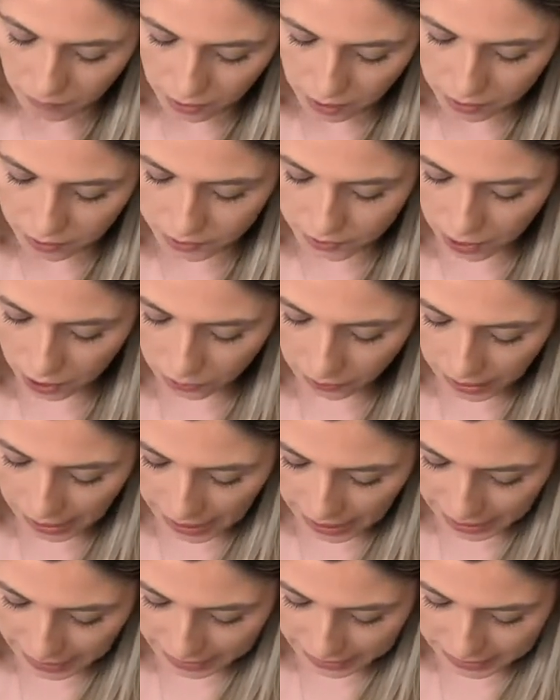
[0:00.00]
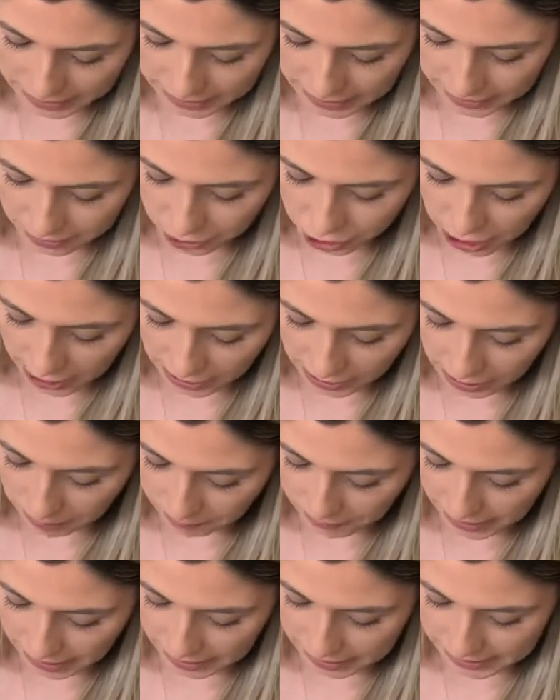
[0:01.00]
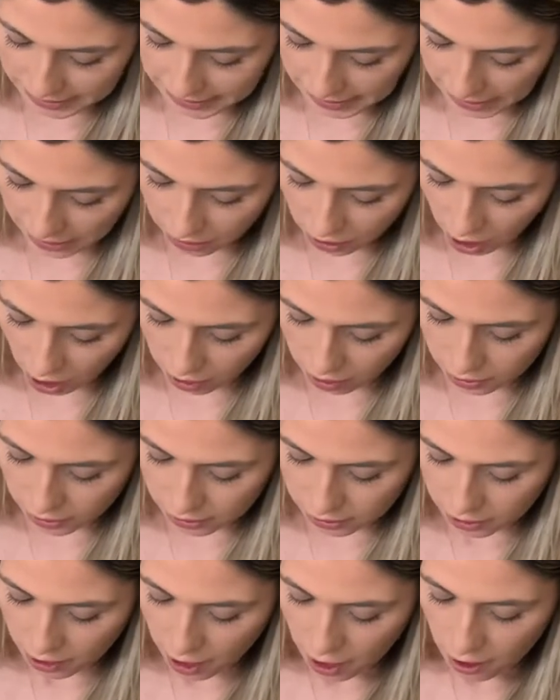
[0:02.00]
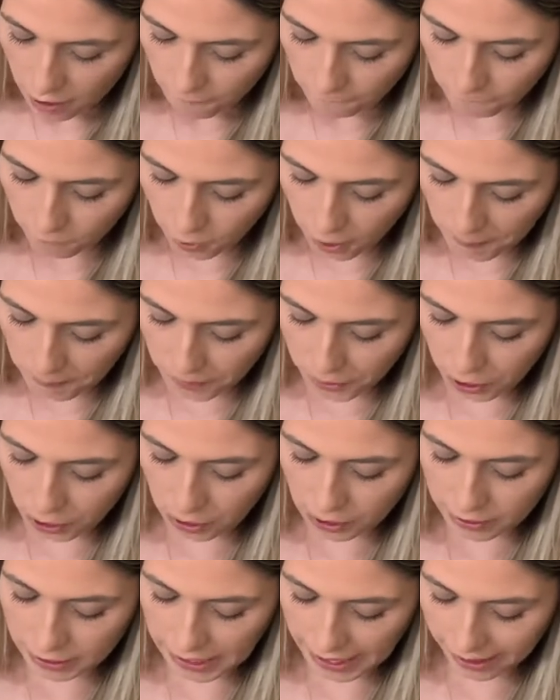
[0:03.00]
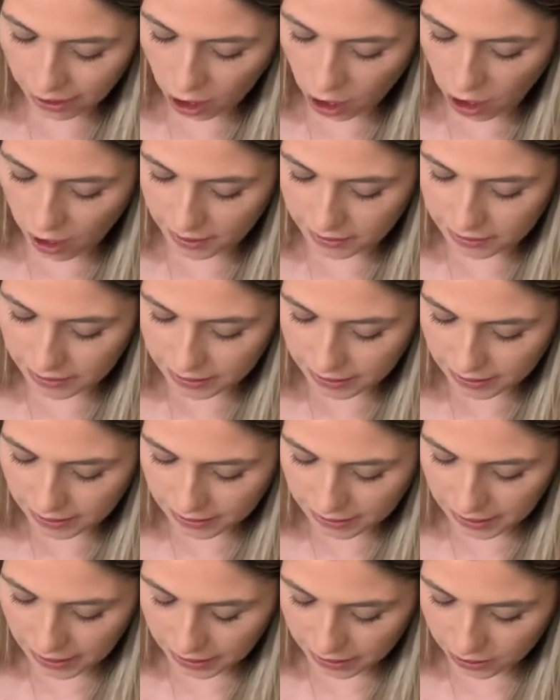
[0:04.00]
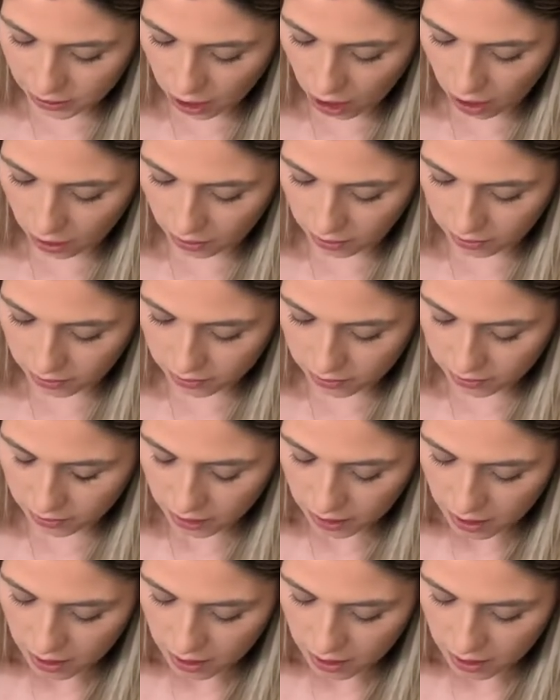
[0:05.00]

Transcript: So A says, Jenny paid $10 for a book that cost $6.